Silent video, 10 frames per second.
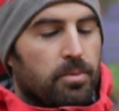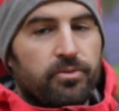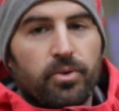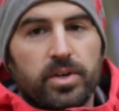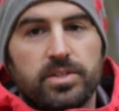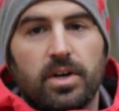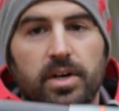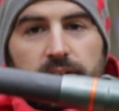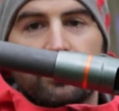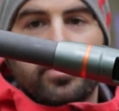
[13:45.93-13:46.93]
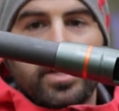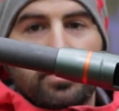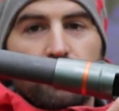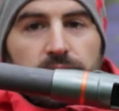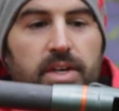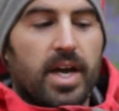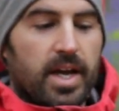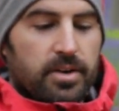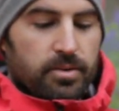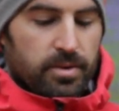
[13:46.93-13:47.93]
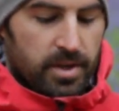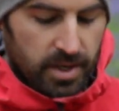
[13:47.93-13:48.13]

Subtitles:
before I start interfering with the handle,